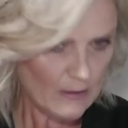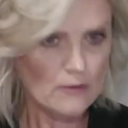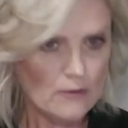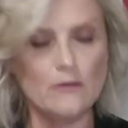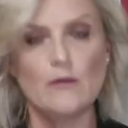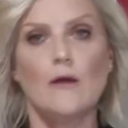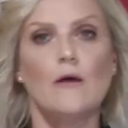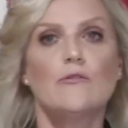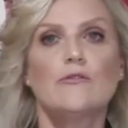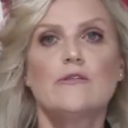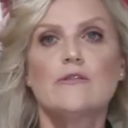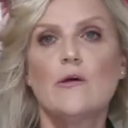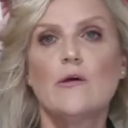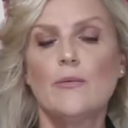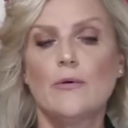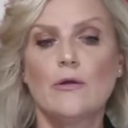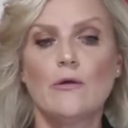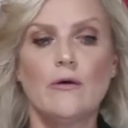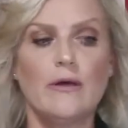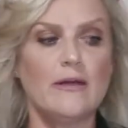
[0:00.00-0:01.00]
I'll just hop
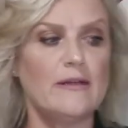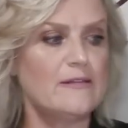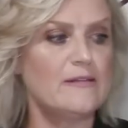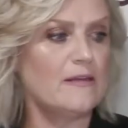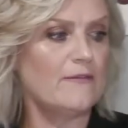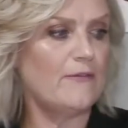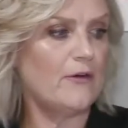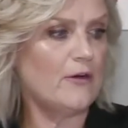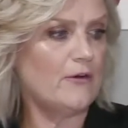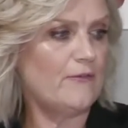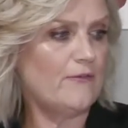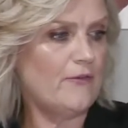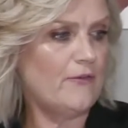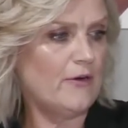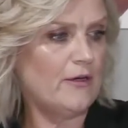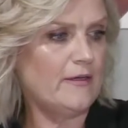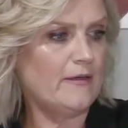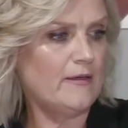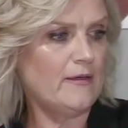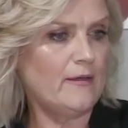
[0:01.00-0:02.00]
online and see if I can
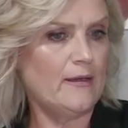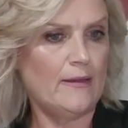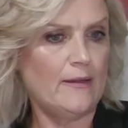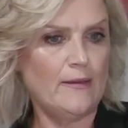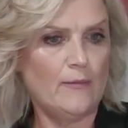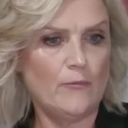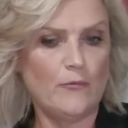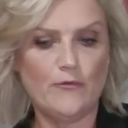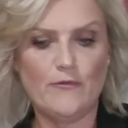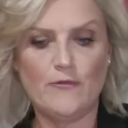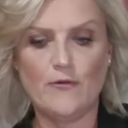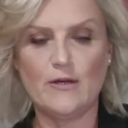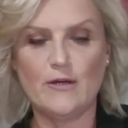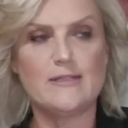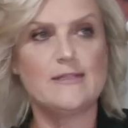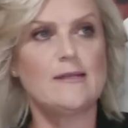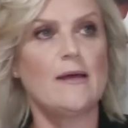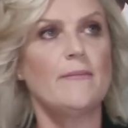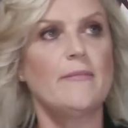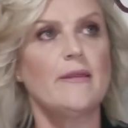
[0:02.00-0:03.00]
find it, and then we'll find
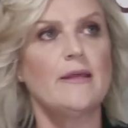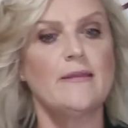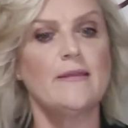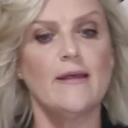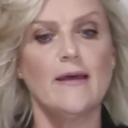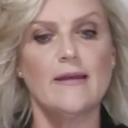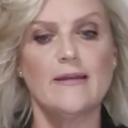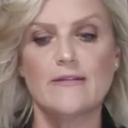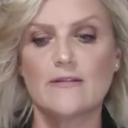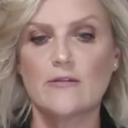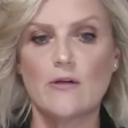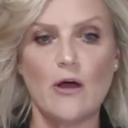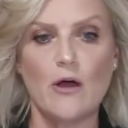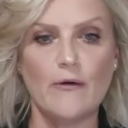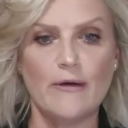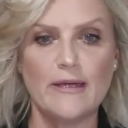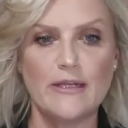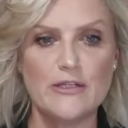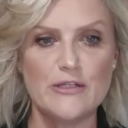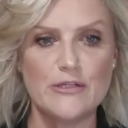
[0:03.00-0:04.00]
something that is
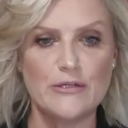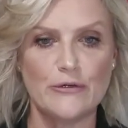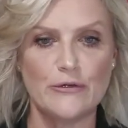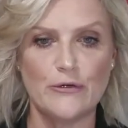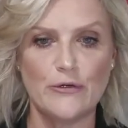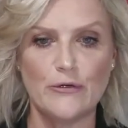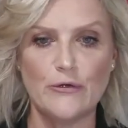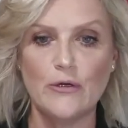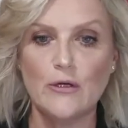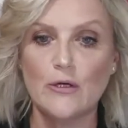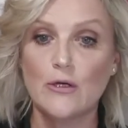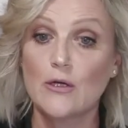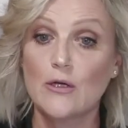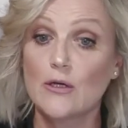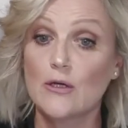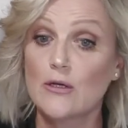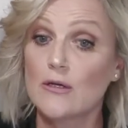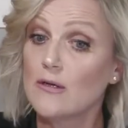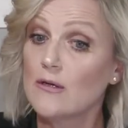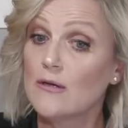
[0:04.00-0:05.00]
going to
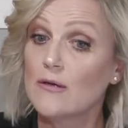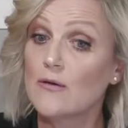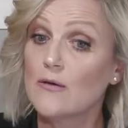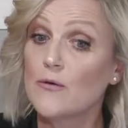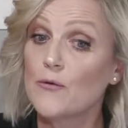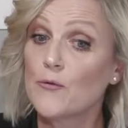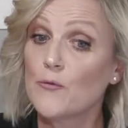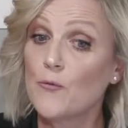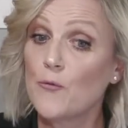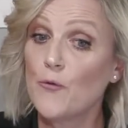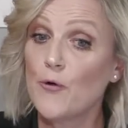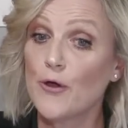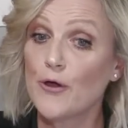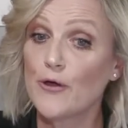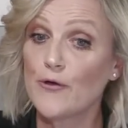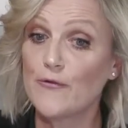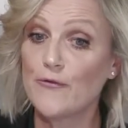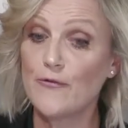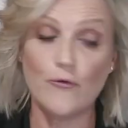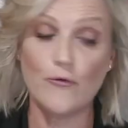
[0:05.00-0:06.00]
work
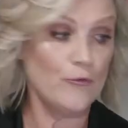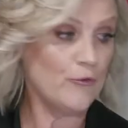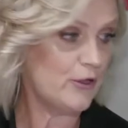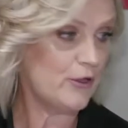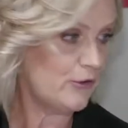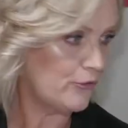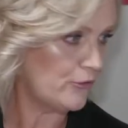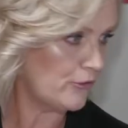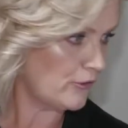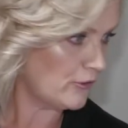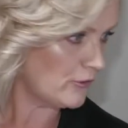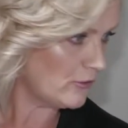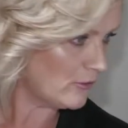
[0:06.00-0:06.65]
for you.